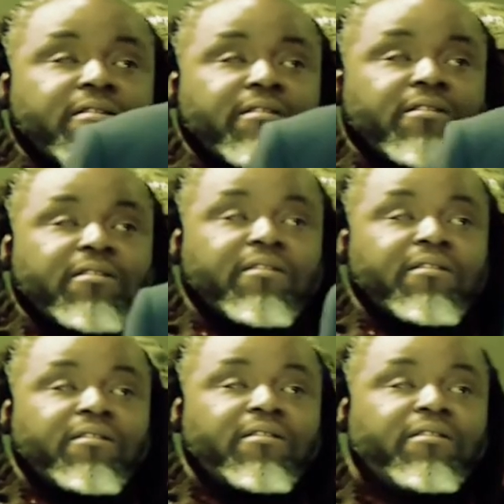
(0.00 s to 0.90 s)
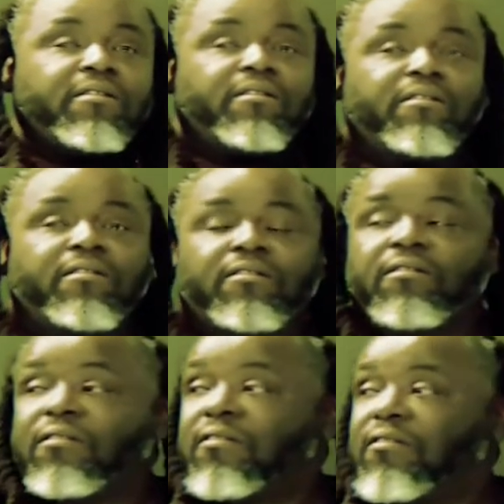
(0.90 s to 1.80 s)

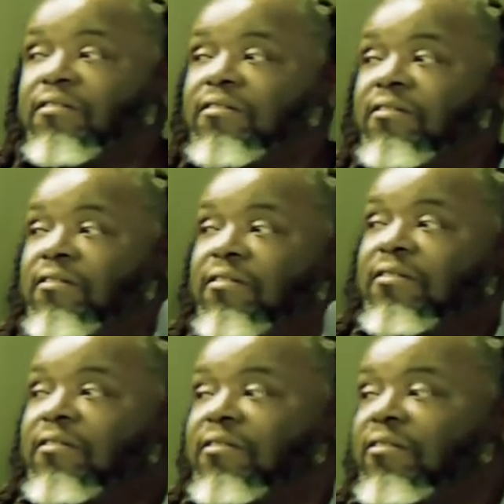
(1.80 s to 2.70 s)
[no speech]